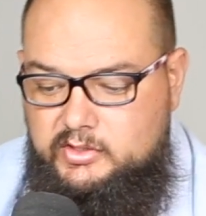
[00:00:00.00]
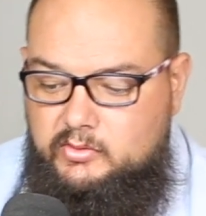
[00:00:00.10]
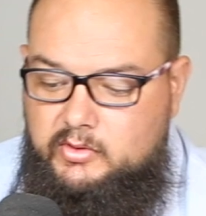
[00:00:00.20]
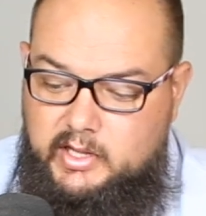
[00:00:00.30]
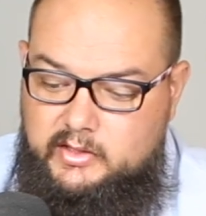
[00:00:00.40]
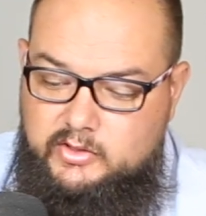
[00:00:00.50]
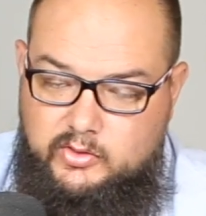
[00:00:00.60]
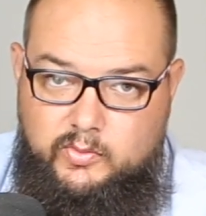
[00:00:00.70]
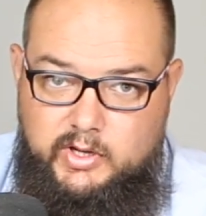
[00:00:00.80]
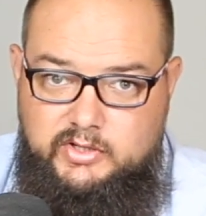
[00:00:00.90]
So, right,
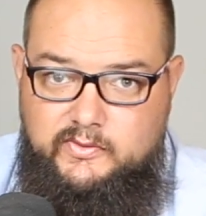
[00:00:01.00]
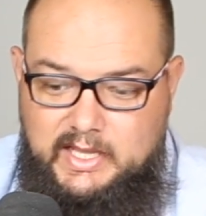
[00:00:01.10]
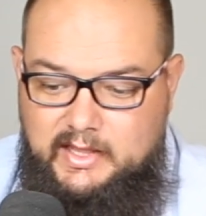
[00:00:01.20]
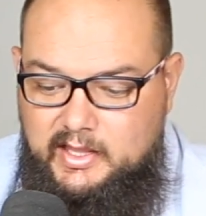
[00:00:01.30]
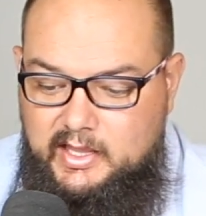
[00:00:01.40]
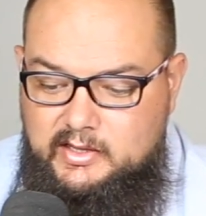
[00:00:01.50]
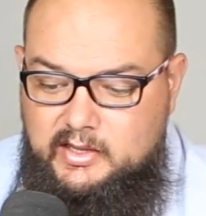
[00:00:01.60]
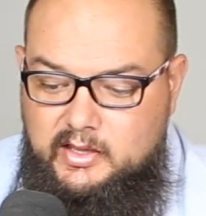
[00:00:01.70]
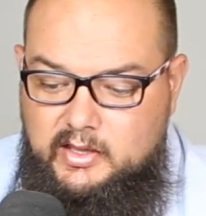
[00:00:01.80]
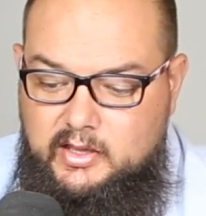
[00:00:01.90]
so once you've done
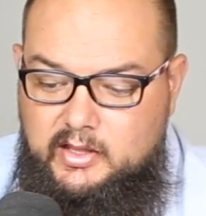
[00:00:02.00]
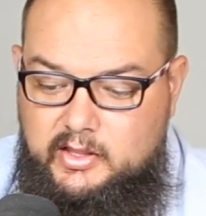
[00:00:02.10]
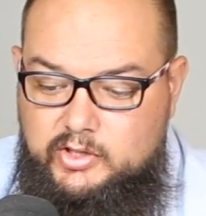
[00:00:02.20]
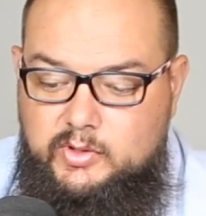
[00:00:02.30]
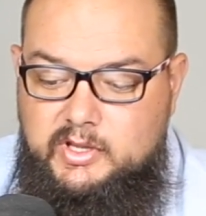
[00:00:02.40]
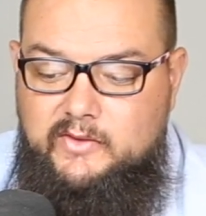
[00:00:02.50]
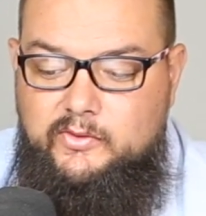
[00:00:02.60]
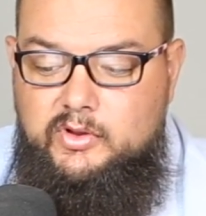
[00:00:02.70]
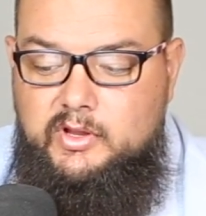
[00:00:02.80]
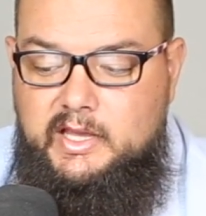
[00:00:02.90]
that, this will
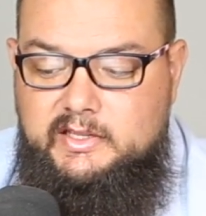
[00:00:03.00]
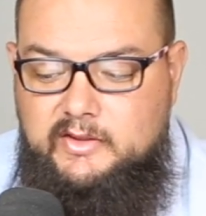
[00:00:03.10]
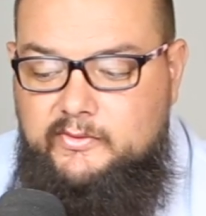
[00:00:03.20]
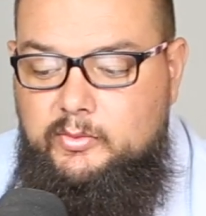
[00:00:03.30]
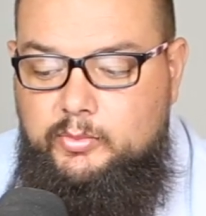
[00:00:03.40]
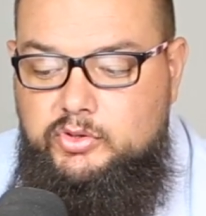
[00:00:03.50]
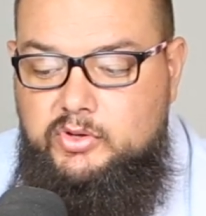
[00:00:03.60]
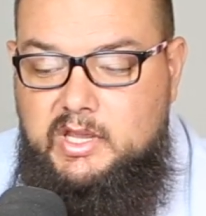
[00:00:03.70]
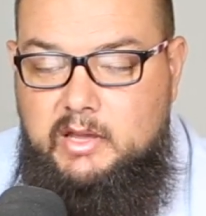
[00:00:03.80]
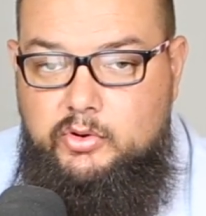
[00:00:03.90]
give you, as if you put
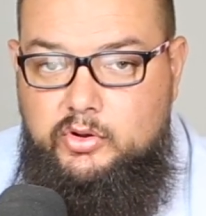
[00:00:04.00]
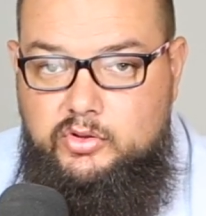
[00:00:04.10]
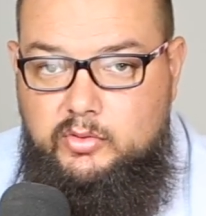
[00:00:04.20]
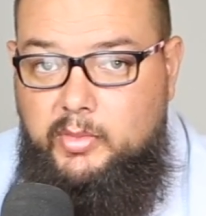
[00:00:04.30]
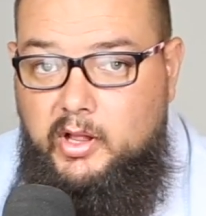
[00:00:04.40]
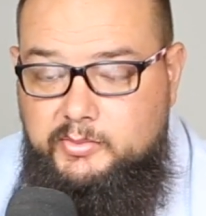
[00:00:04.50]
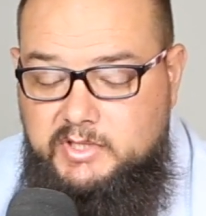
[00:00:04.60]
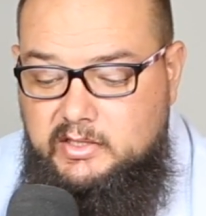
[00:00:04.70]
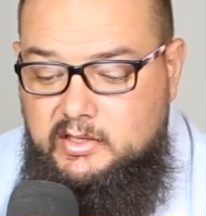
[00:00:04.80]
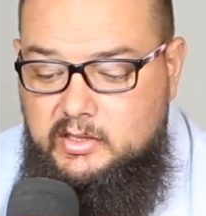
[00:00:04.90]
your camera into a bulb
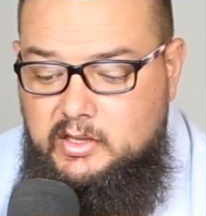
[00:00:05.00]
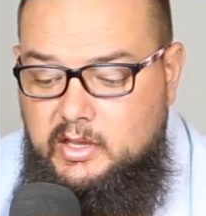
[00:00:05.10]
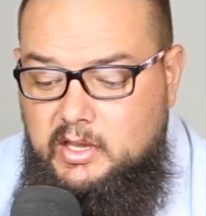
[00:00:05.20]
setting,